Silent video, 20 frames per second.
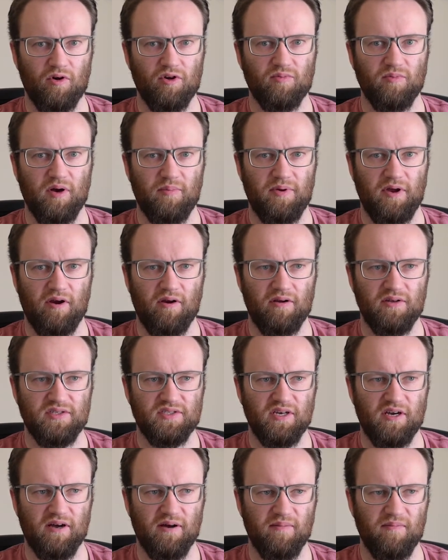my parents
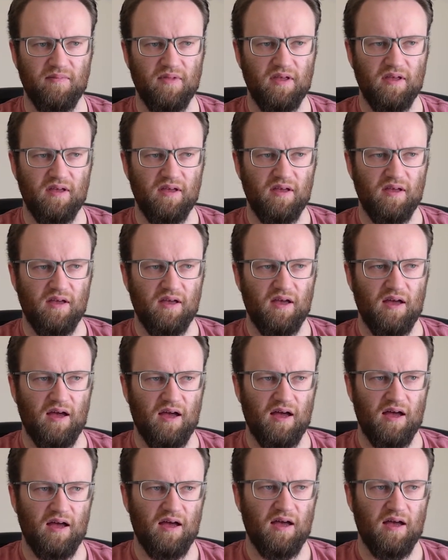up.
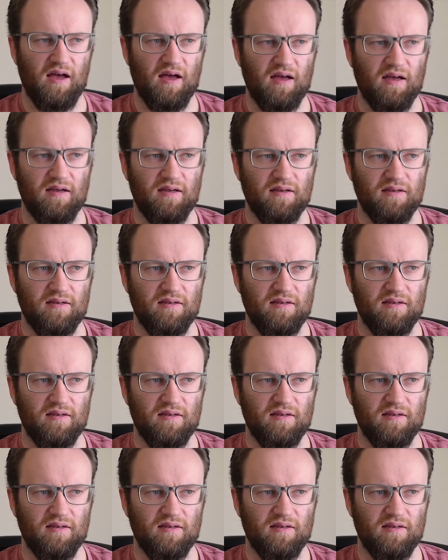Got